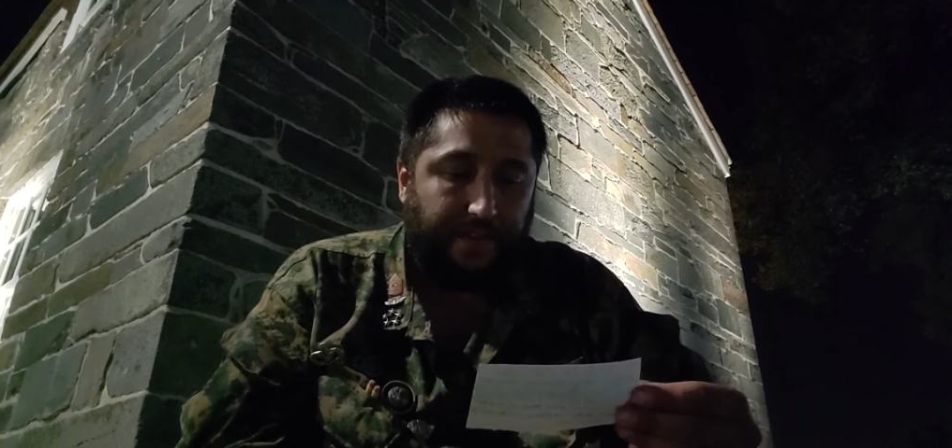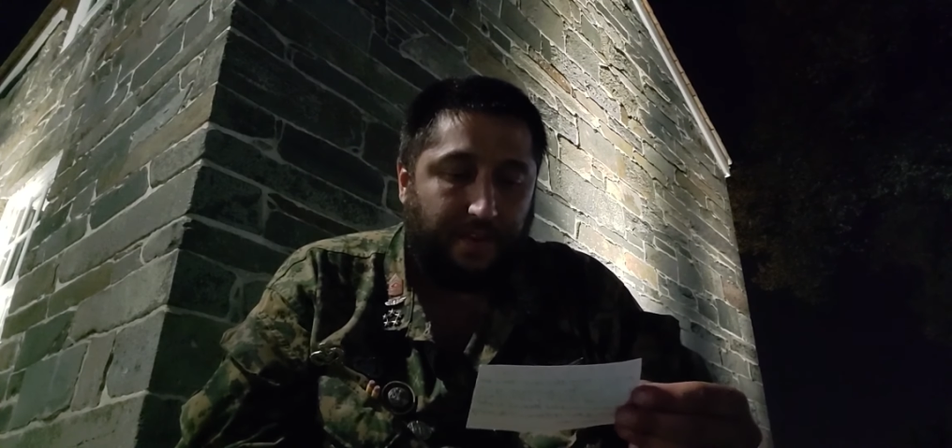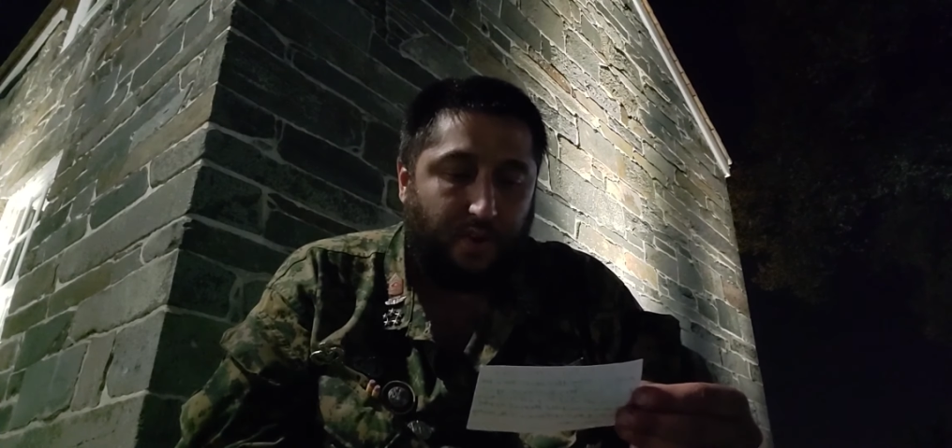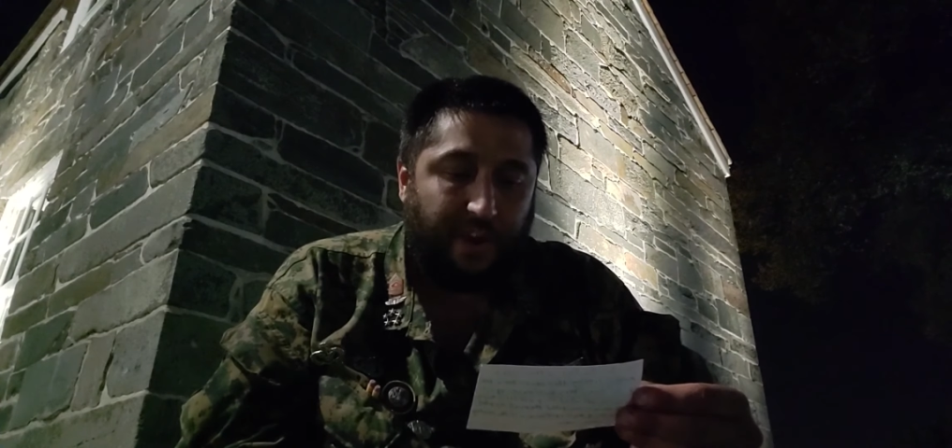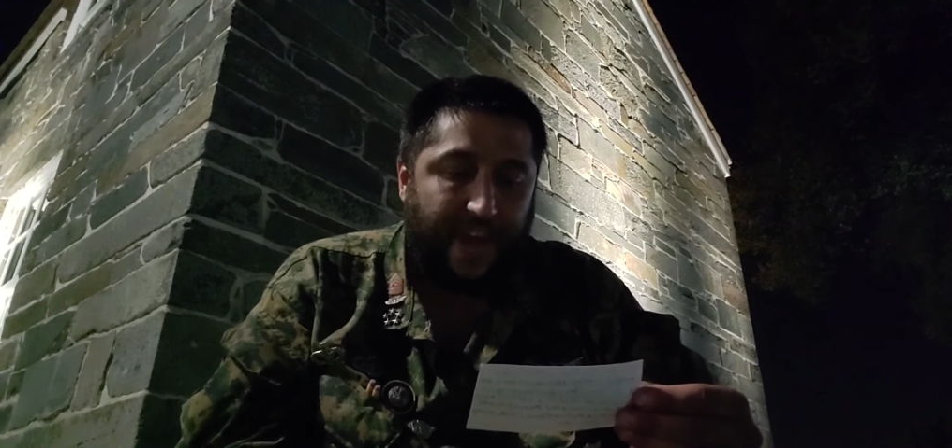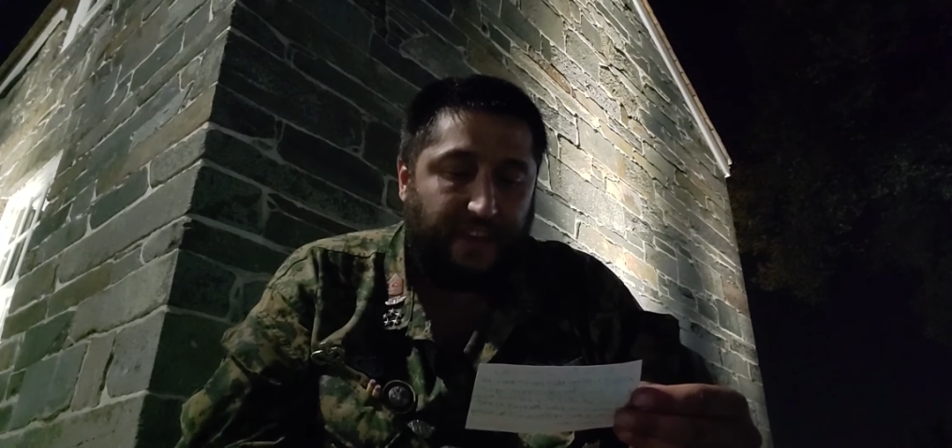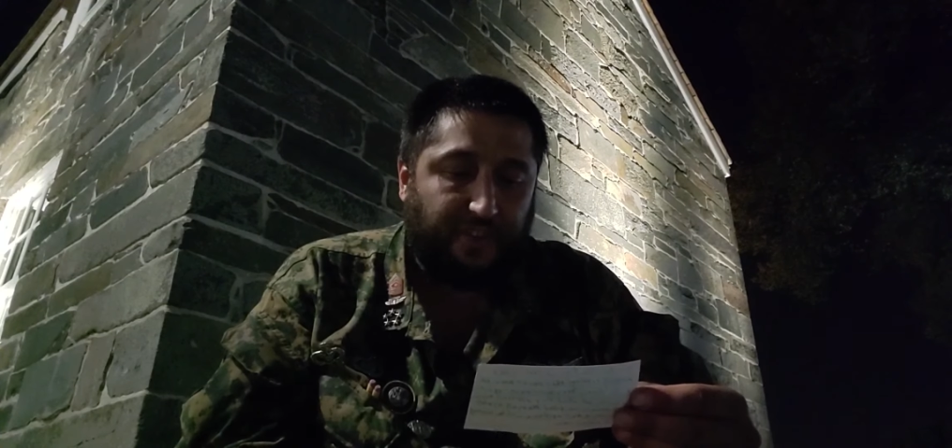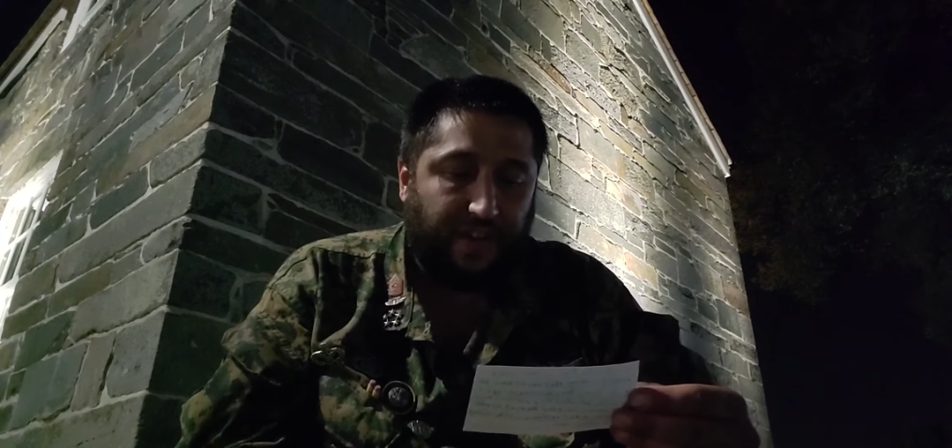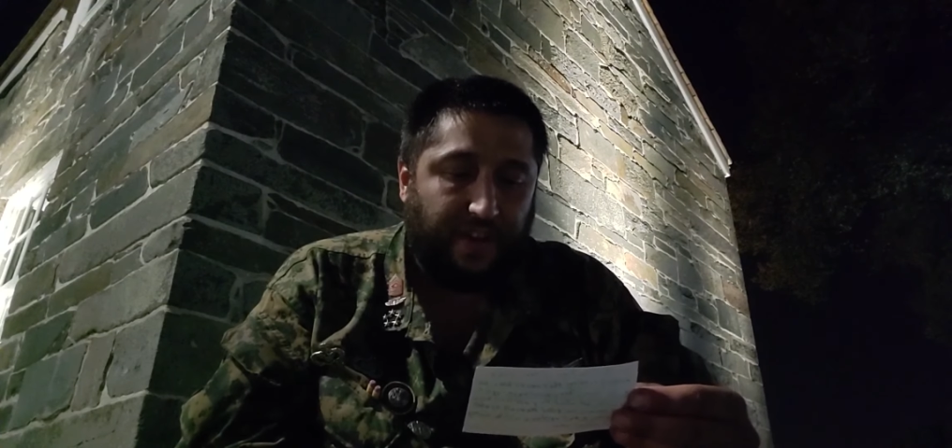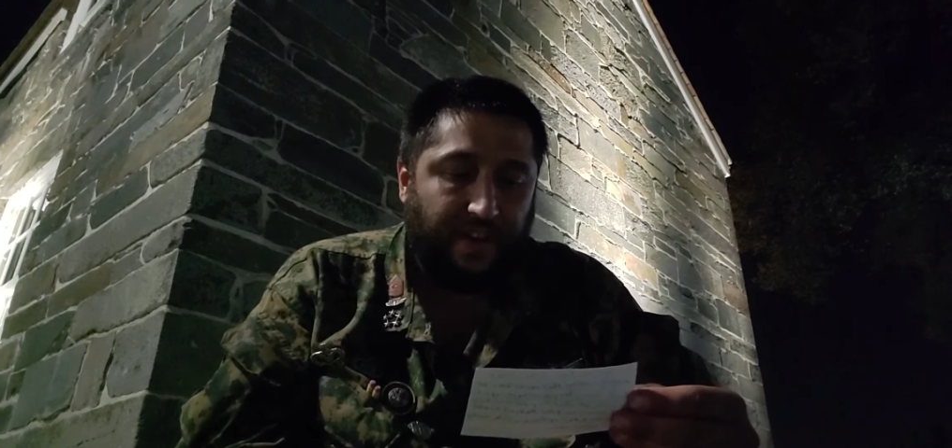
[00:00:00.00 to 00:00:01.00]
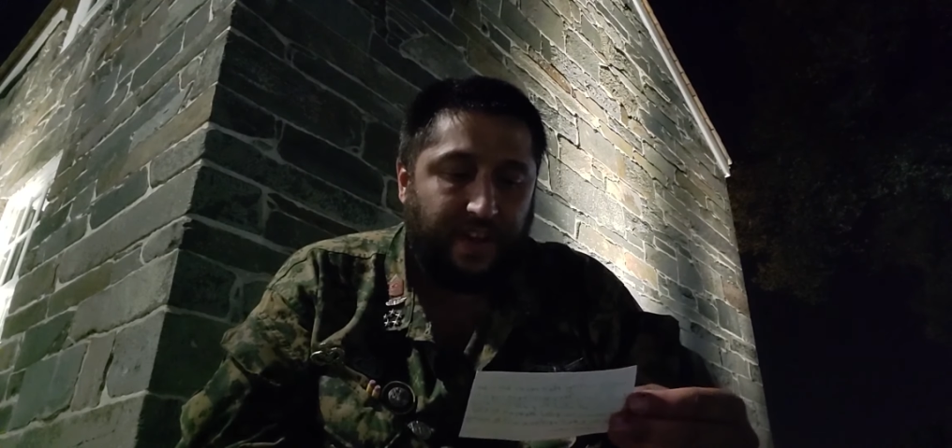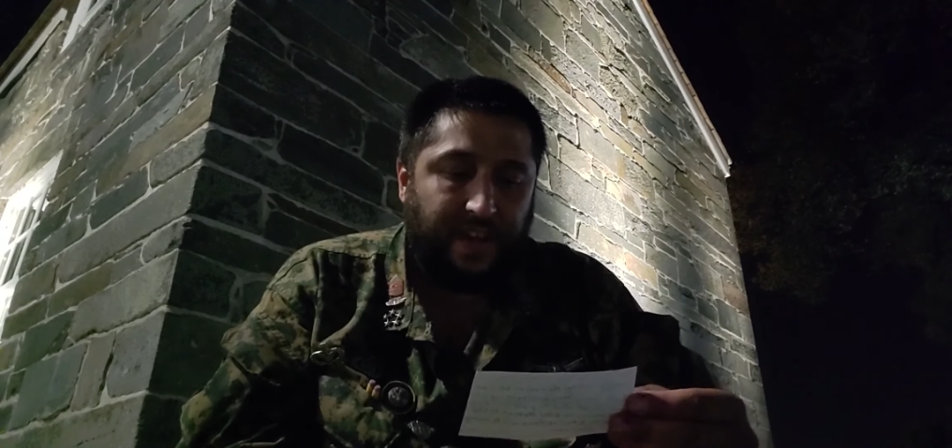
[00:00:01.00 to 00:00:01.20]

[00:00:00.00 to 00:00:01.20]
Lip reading: creation